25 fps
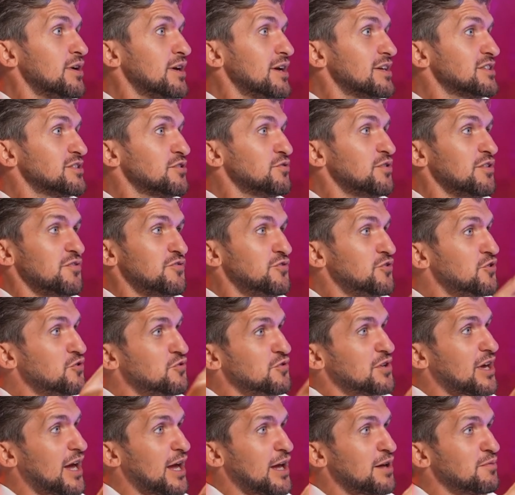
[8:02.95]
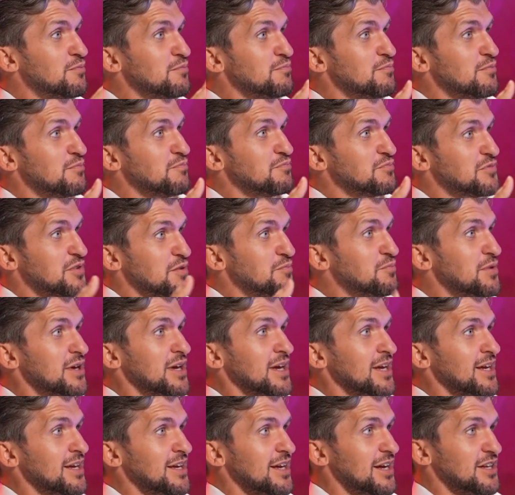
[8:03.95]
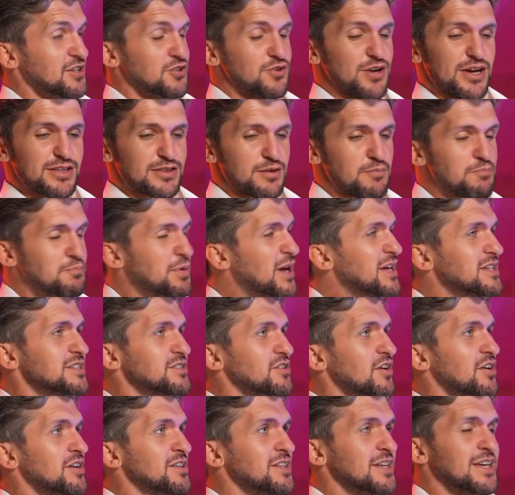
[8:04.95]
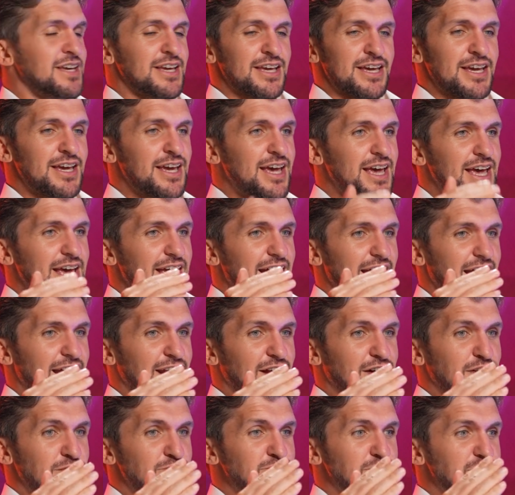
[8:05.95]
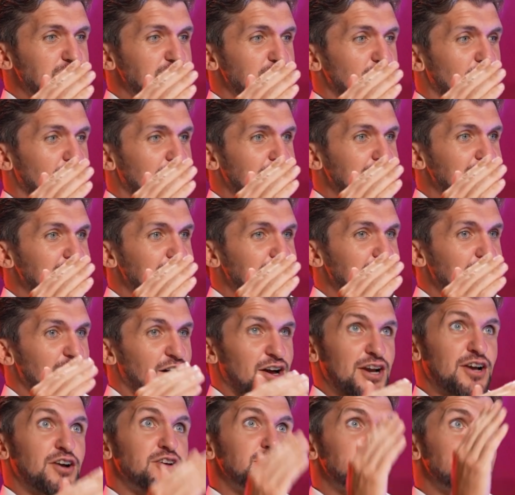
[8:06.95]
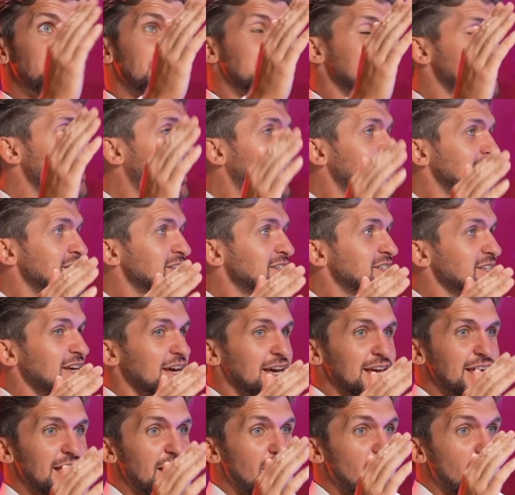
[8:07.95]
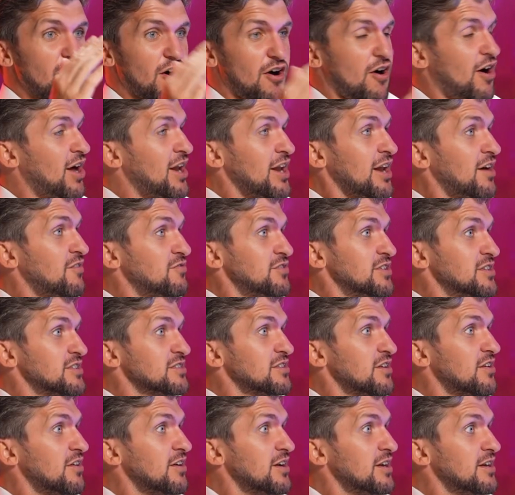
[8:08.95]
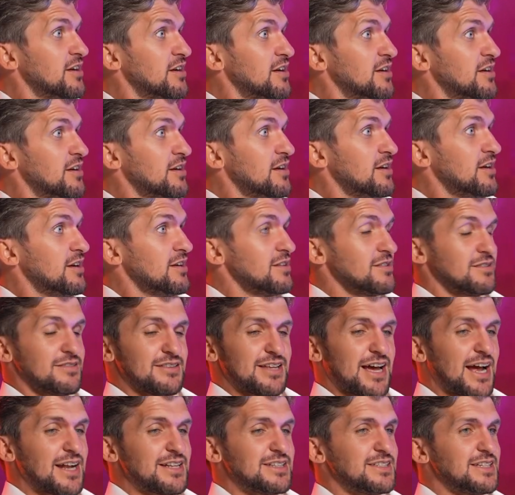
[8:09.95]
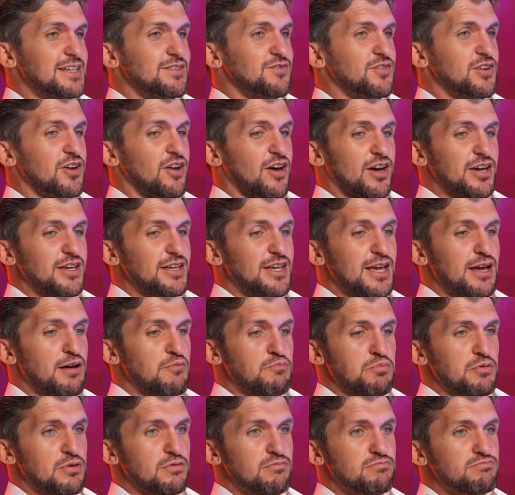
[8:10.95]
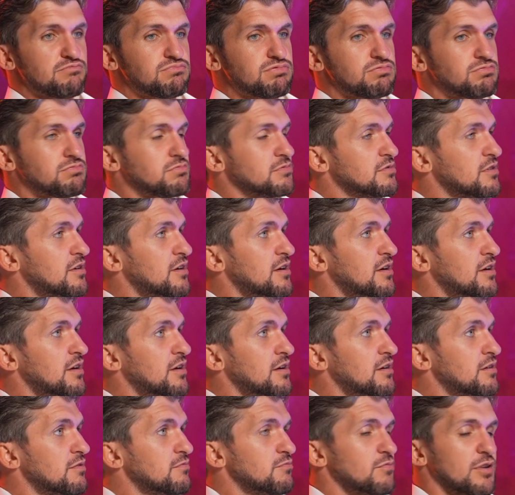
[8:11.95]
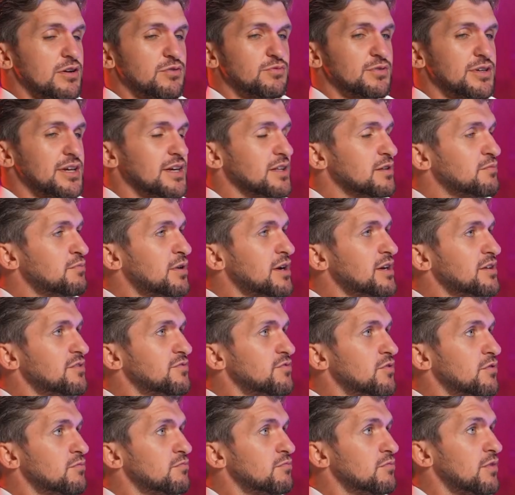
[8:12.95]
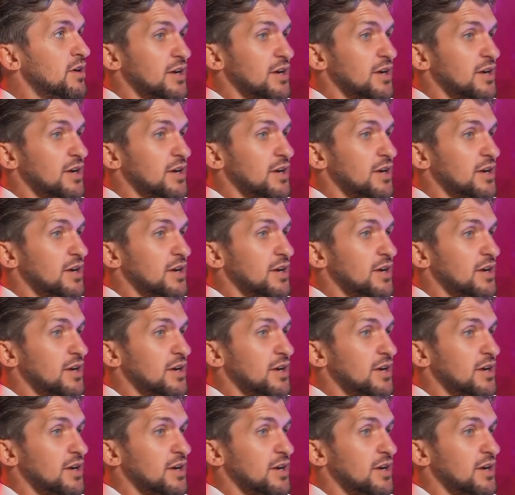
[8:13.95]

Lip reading: So if you came to me and you had the best idea and I'm just like, I go to my dad and say, I love this guy. Dad's even like, yeah, but where do we get the money from?